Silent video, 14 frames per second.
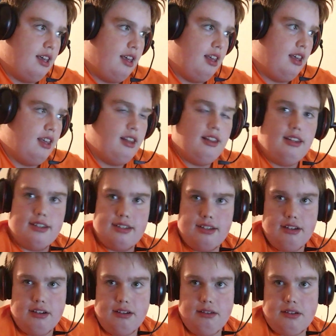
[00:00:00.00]
This
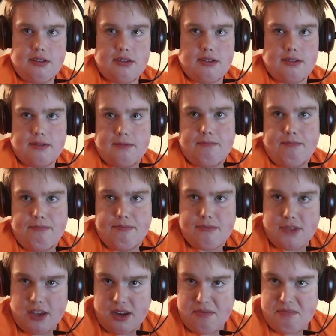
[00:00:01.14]
year's
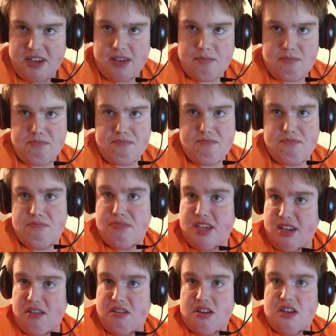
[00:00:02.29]
going to be a
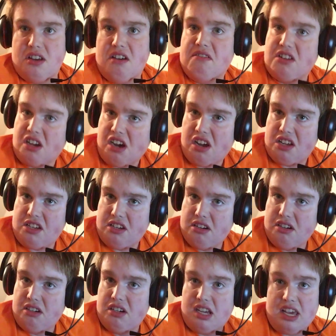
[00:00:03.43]
bit of an odd
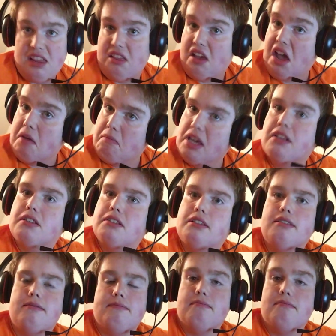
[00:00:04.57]
year, and that makes it